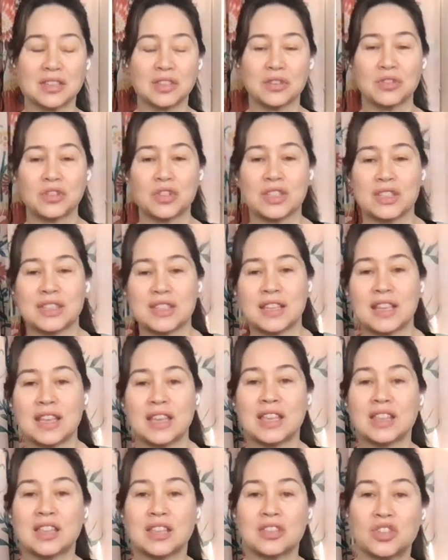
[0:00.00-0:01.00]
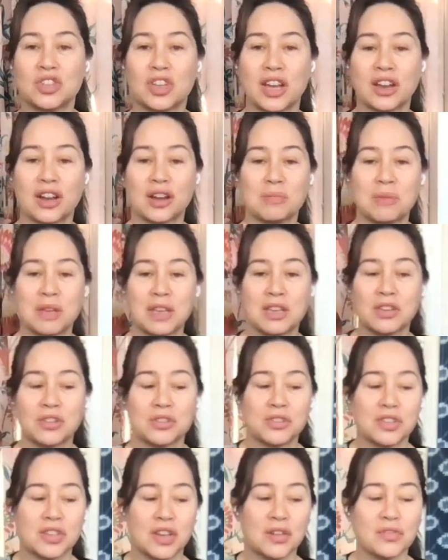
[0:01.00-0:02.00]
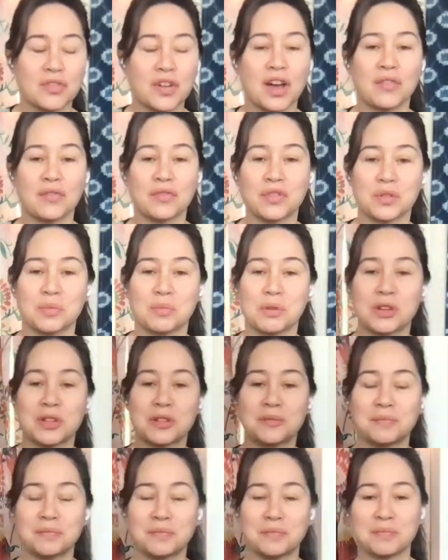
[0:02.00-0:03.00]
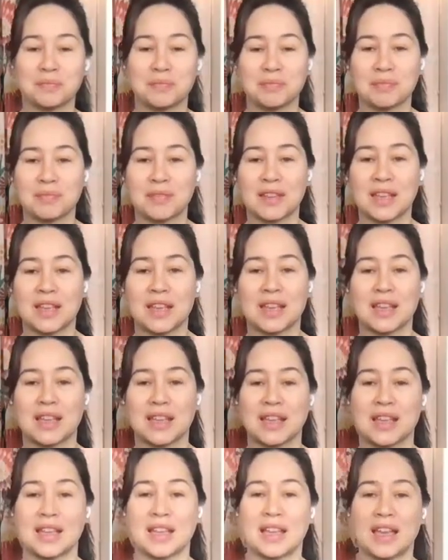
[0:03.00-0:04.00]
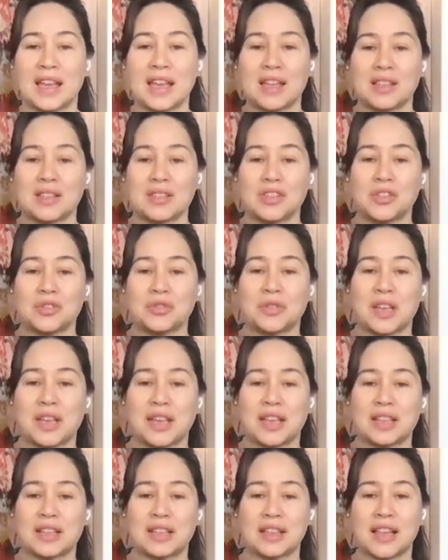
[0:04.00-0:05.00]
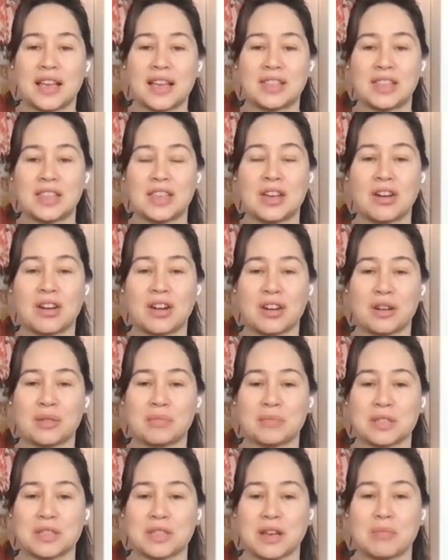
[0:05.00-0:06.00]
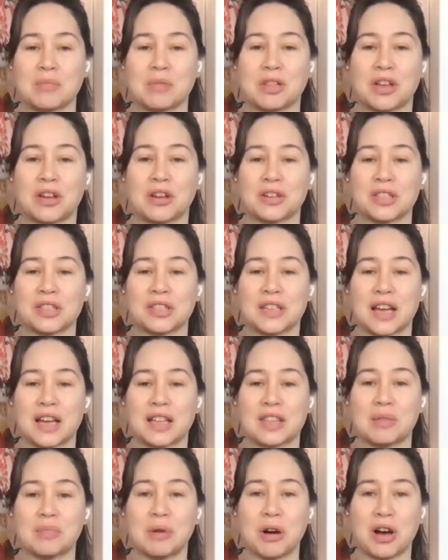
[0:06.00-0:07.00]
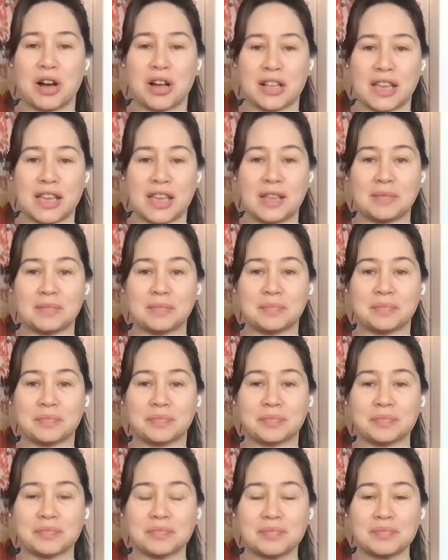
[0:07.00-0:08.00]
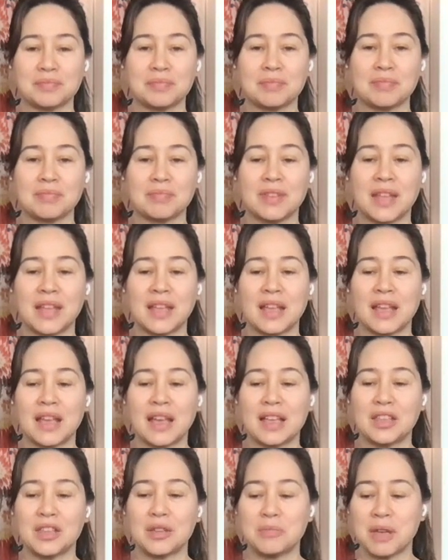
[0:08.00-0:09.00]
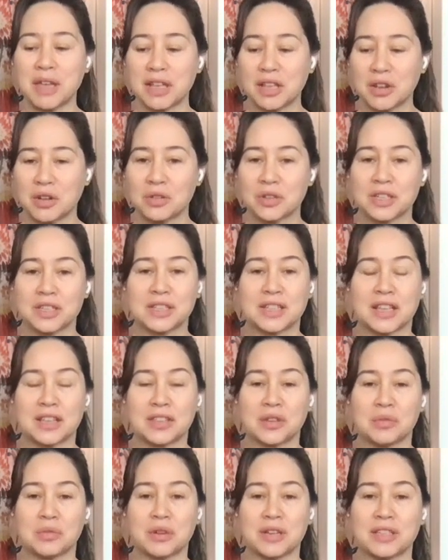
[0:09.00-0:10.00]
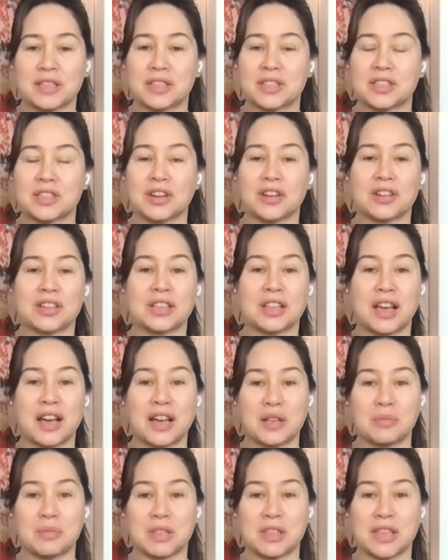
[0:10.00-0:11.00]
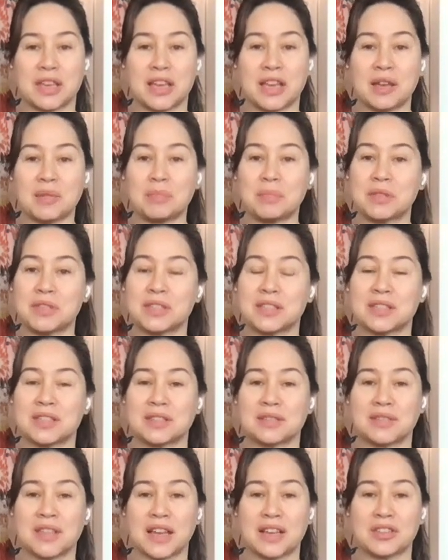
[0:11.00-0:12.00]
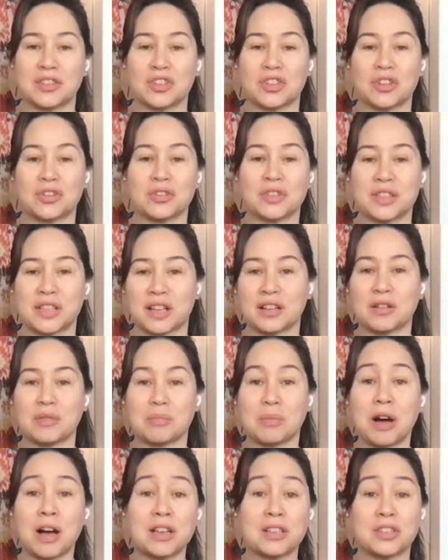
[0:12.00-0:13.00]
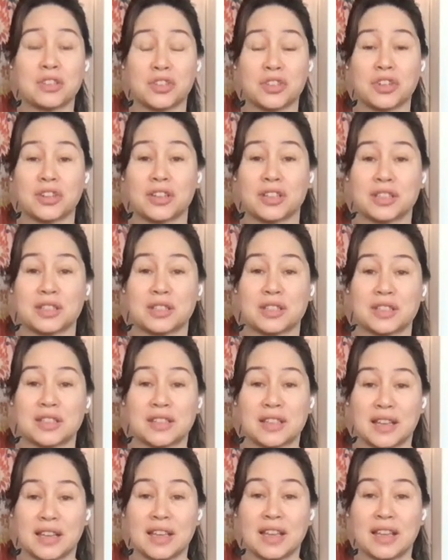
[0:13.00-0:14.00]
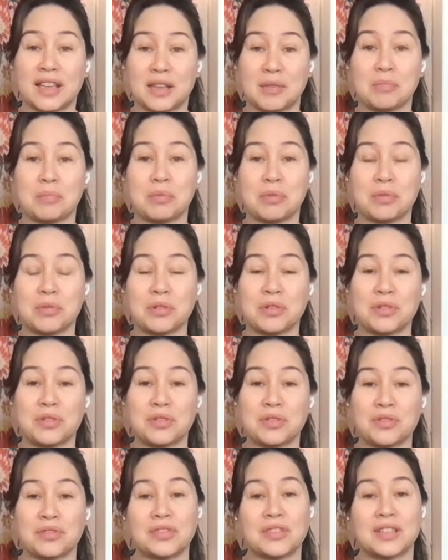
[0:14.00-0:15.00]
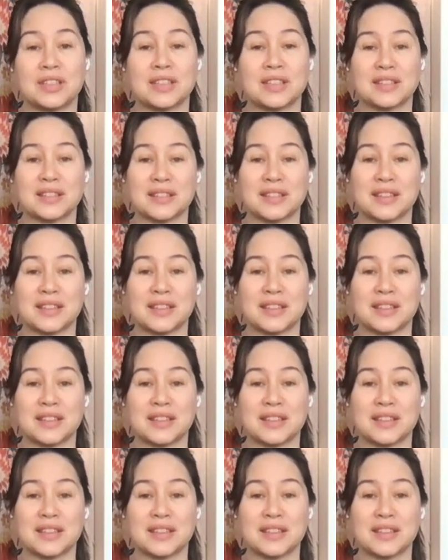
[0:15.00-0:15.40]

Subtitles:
So just sitting in the chair, make yourself comfortable. And you can let the arms come alongside the body. And you may notice that the wrists are in line with the hips. That shows that our posture has improved.